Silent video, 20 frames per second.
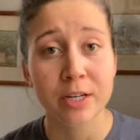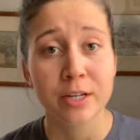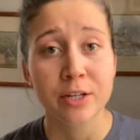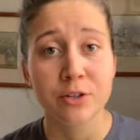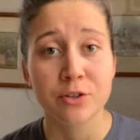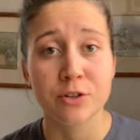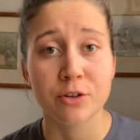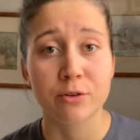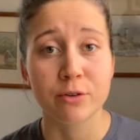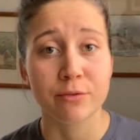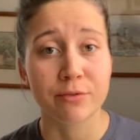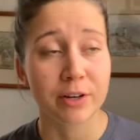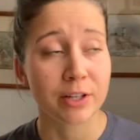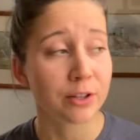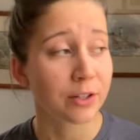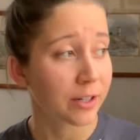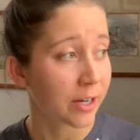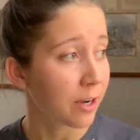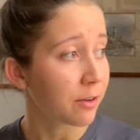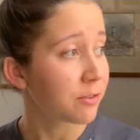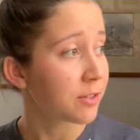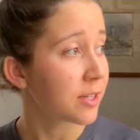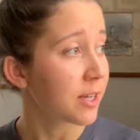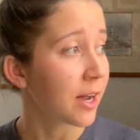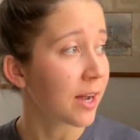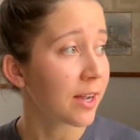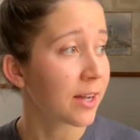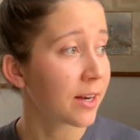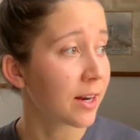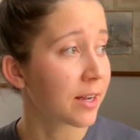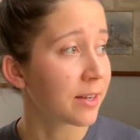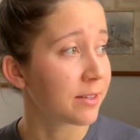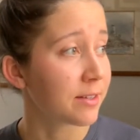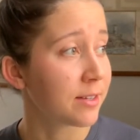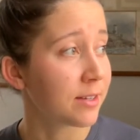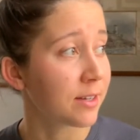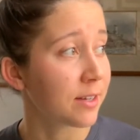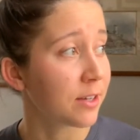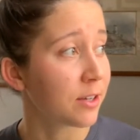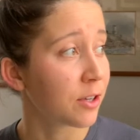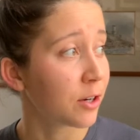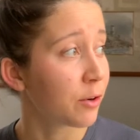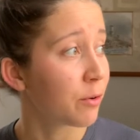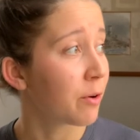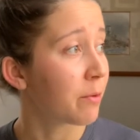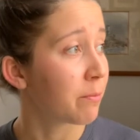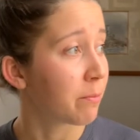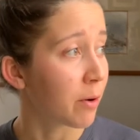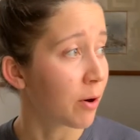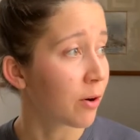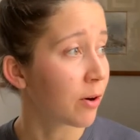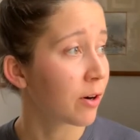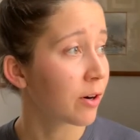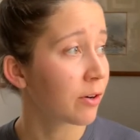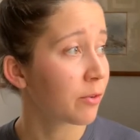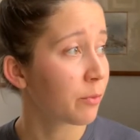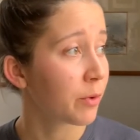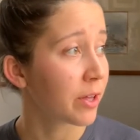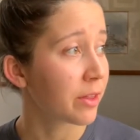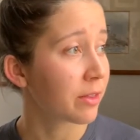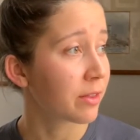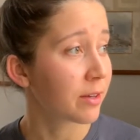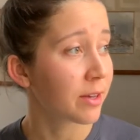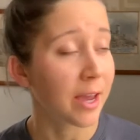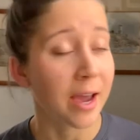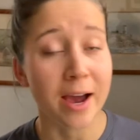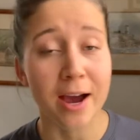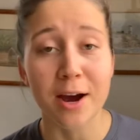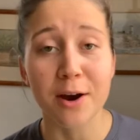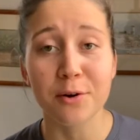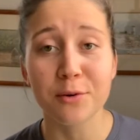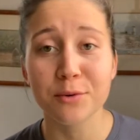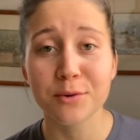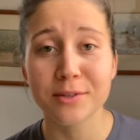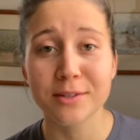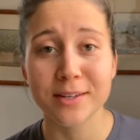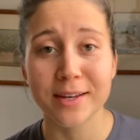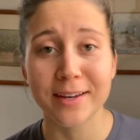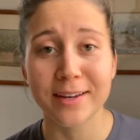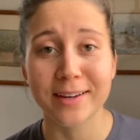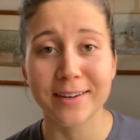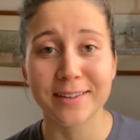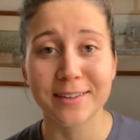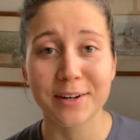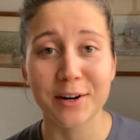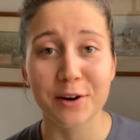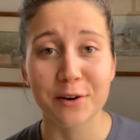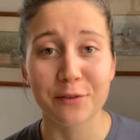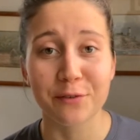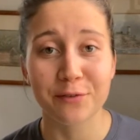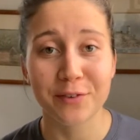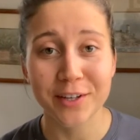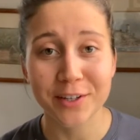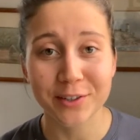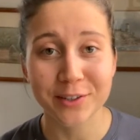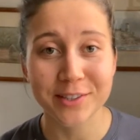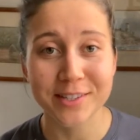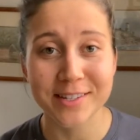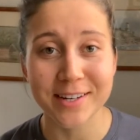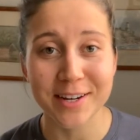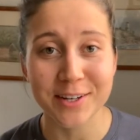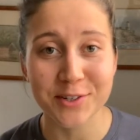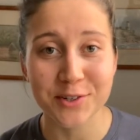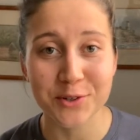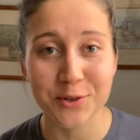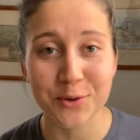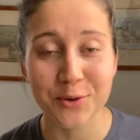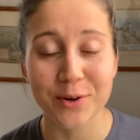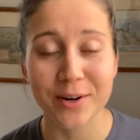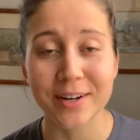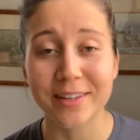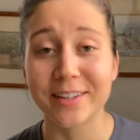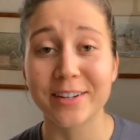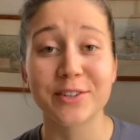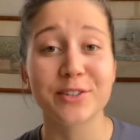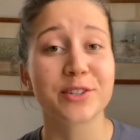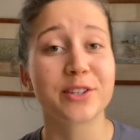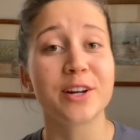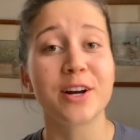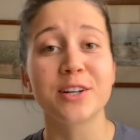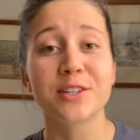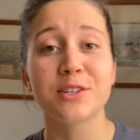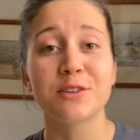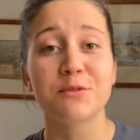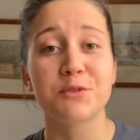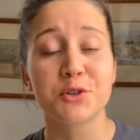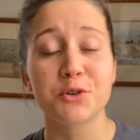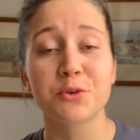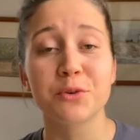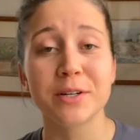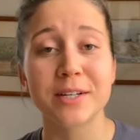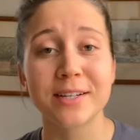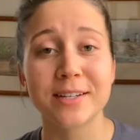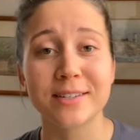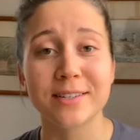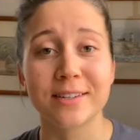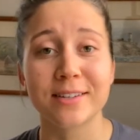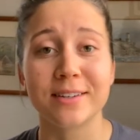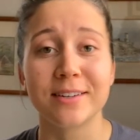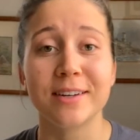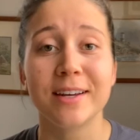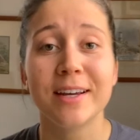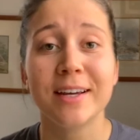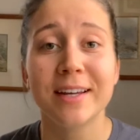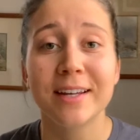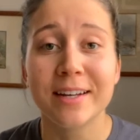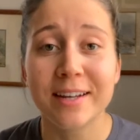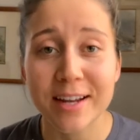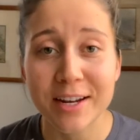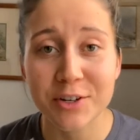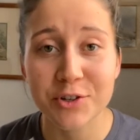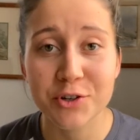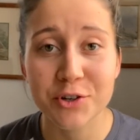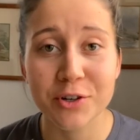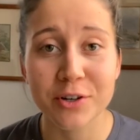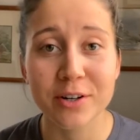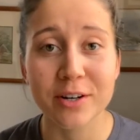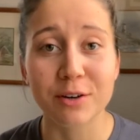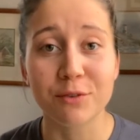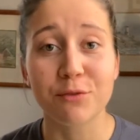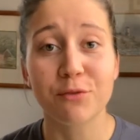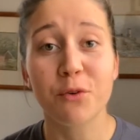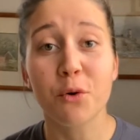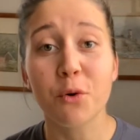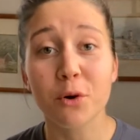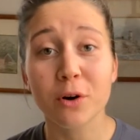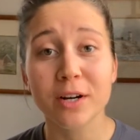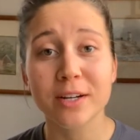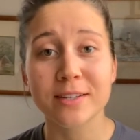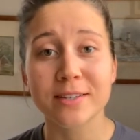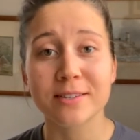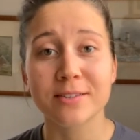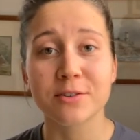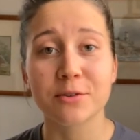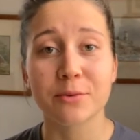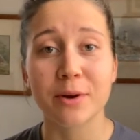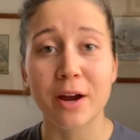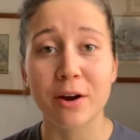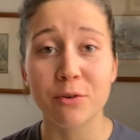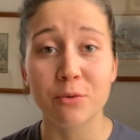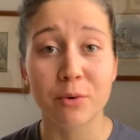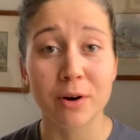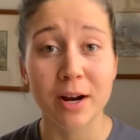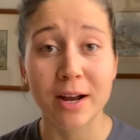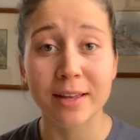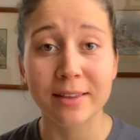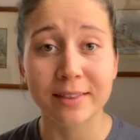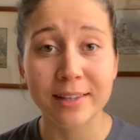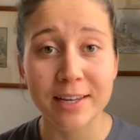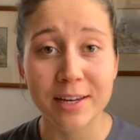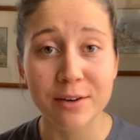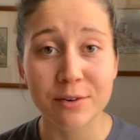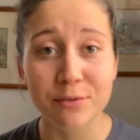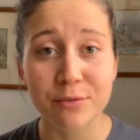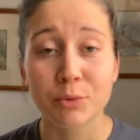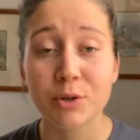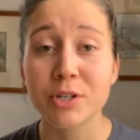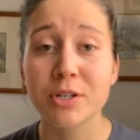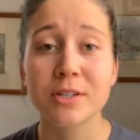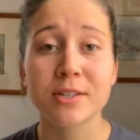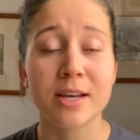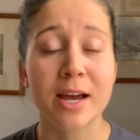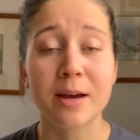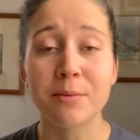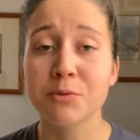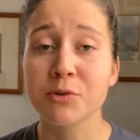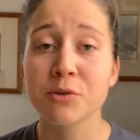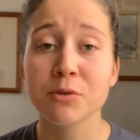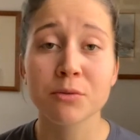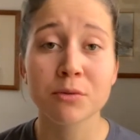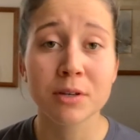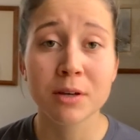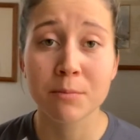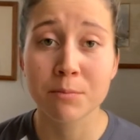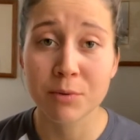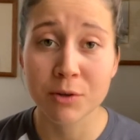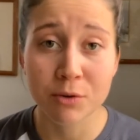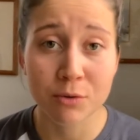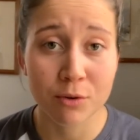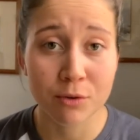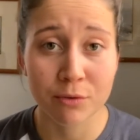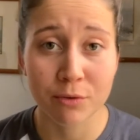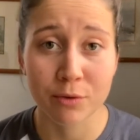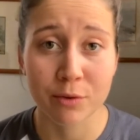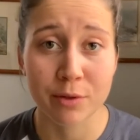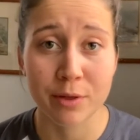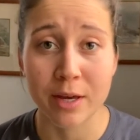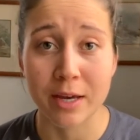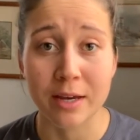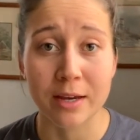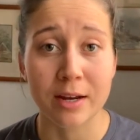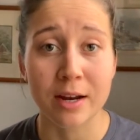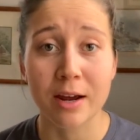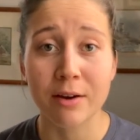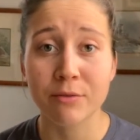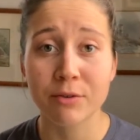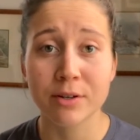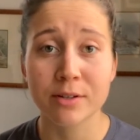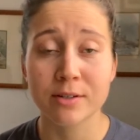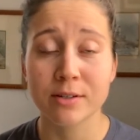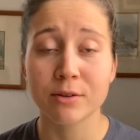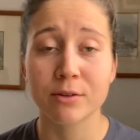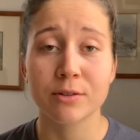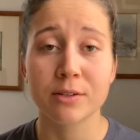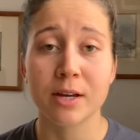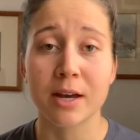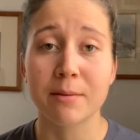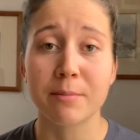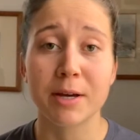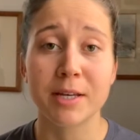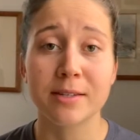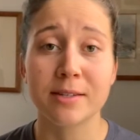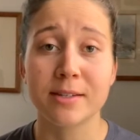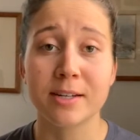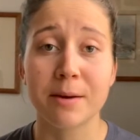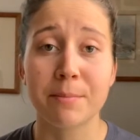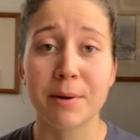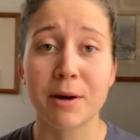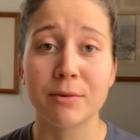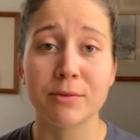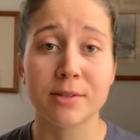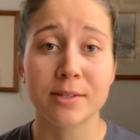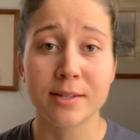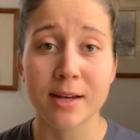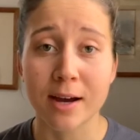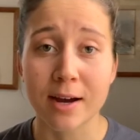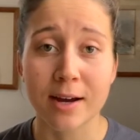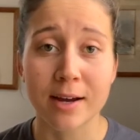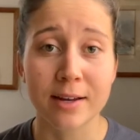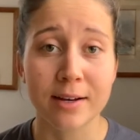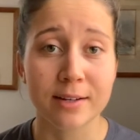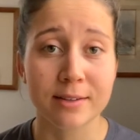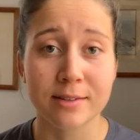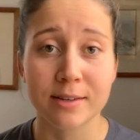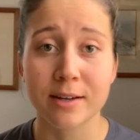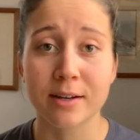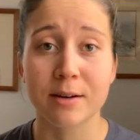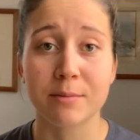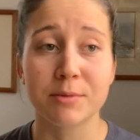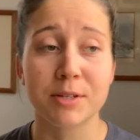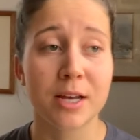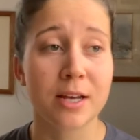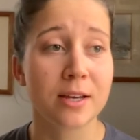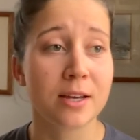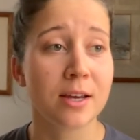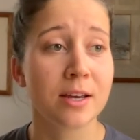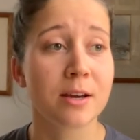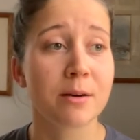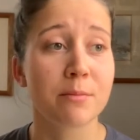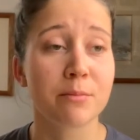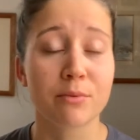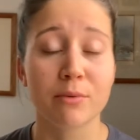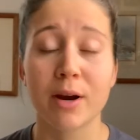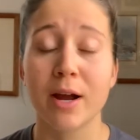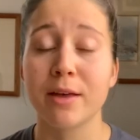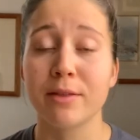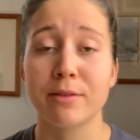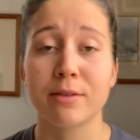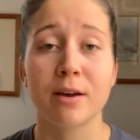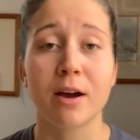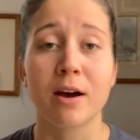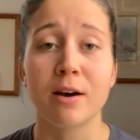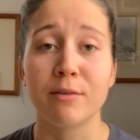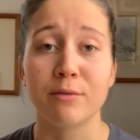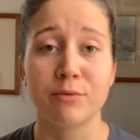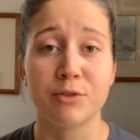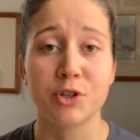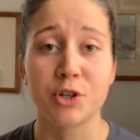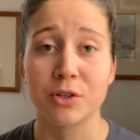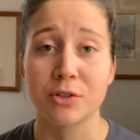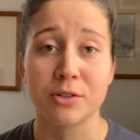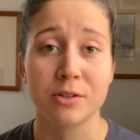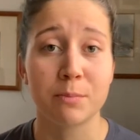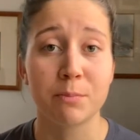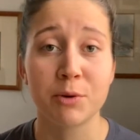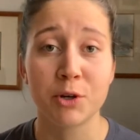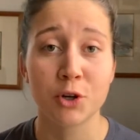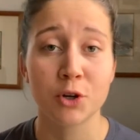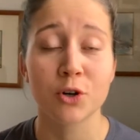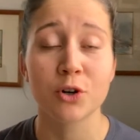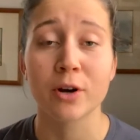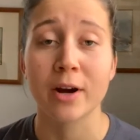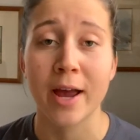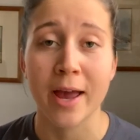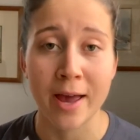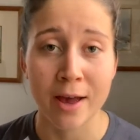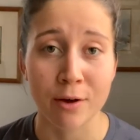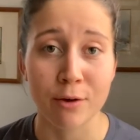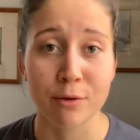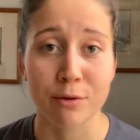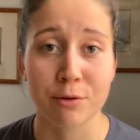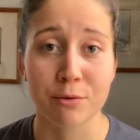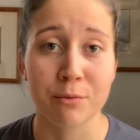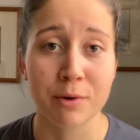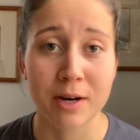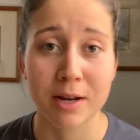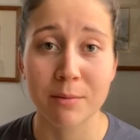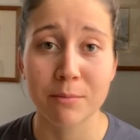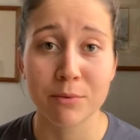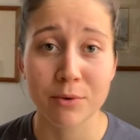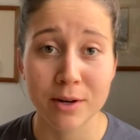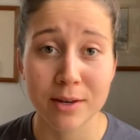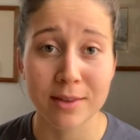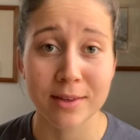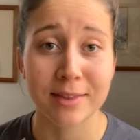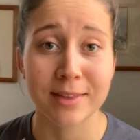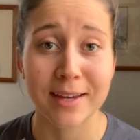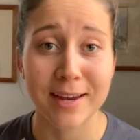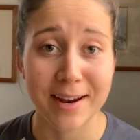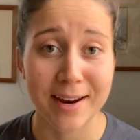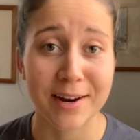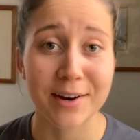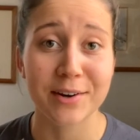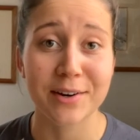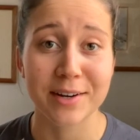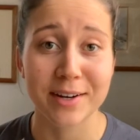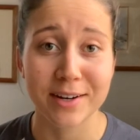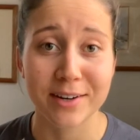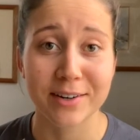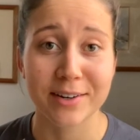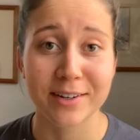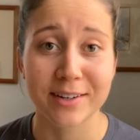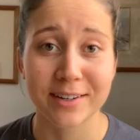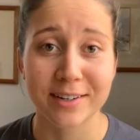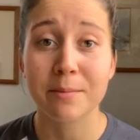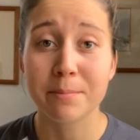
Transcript: So if I look outside, I see, a barn with cows, and there are fields next door, and there's lots of trees and nature and forests around where I live, which is absolutely a beautiful thing. And every single time I step outside, it's like I'm taking a breath of just pure health when I breathe in the air here.